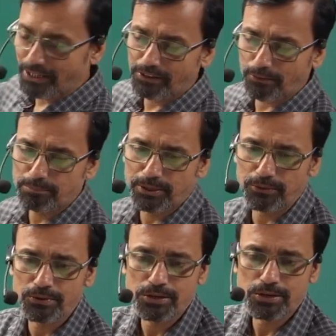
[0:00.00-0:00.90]
of view,
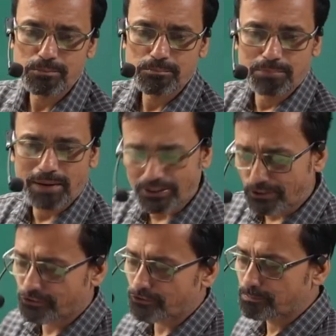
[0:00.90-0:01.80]
but
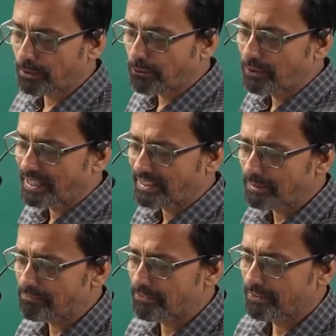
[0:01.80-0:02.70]
also speculative
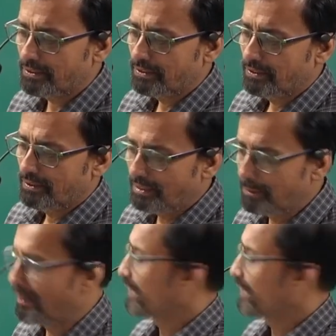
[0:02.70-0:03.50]
demand.